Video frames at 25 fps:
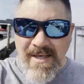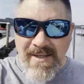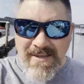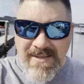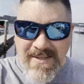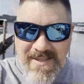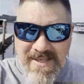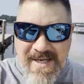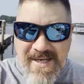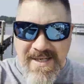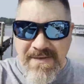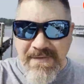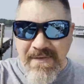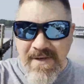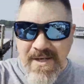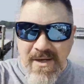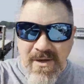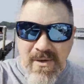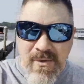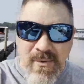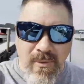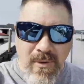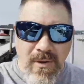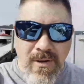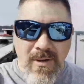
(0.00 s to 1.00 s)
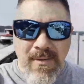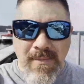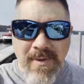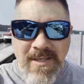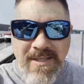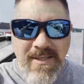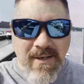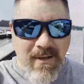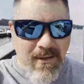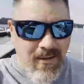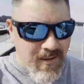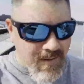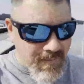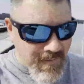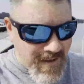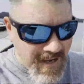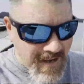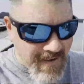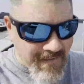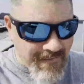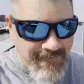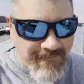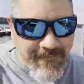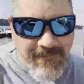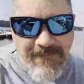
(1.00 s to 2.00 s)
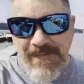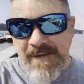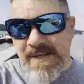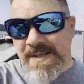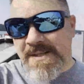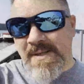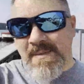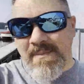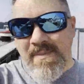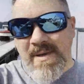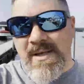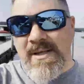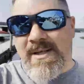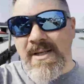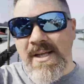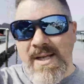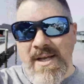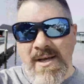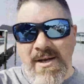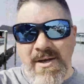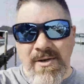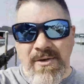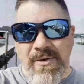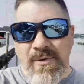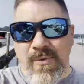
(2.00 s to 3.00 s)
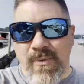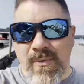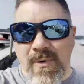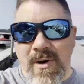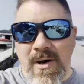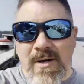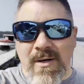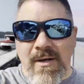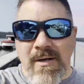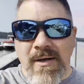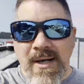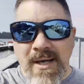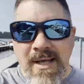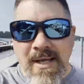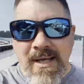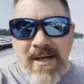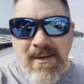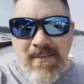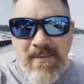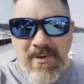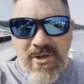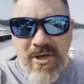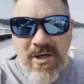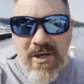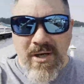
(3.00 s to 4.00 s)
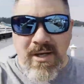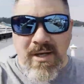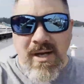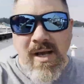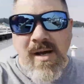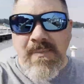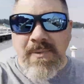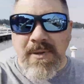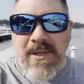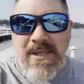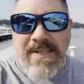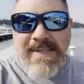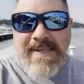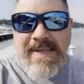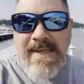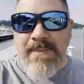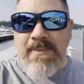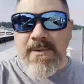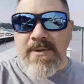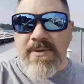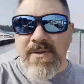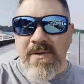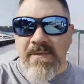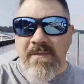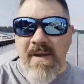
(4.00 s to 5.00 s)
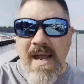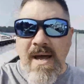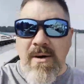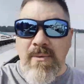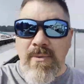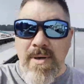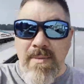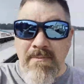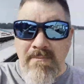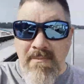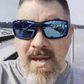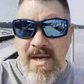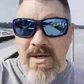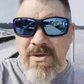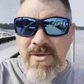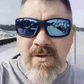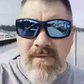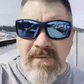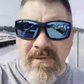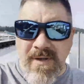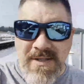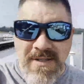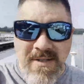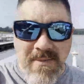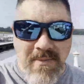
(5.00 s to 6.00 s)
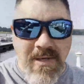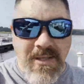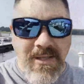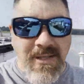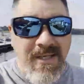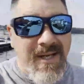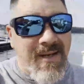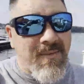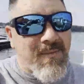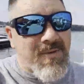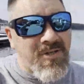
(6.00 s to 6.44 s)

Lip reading: Now, in today's video, we're going to be talking about visibility underwater. I'm going to show you a couple examples of how we measure visibility.